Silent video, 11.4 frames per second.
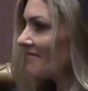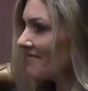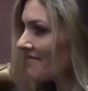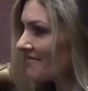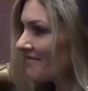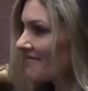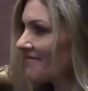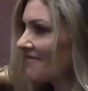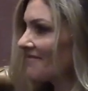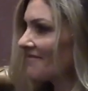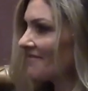
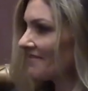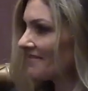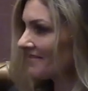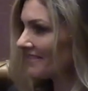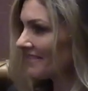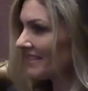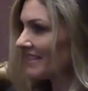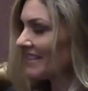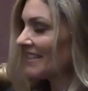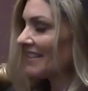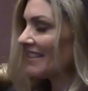
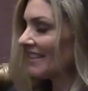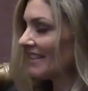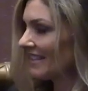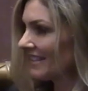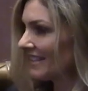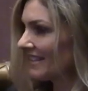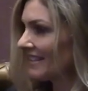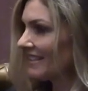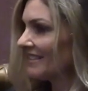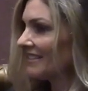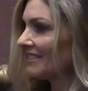
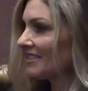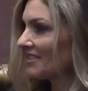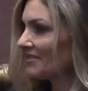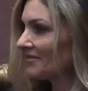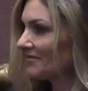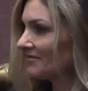[no speech]